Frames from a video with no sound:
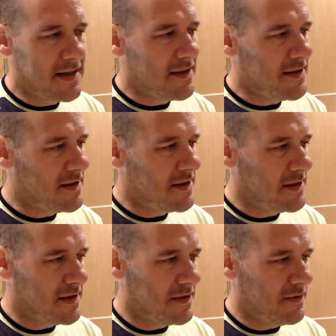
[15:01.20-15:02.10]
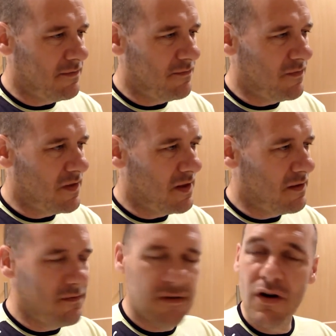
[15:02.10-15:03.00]
get this
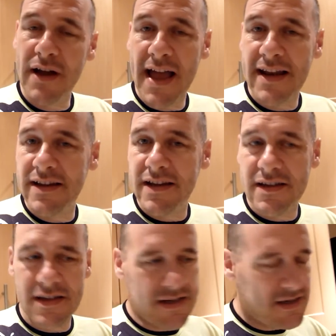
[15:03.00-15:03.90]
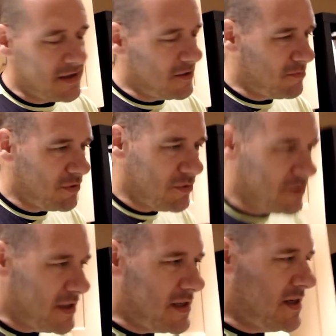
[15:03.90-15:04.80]
vlog edited and
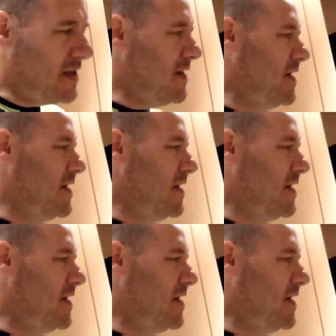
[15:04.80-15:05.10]
uploaded and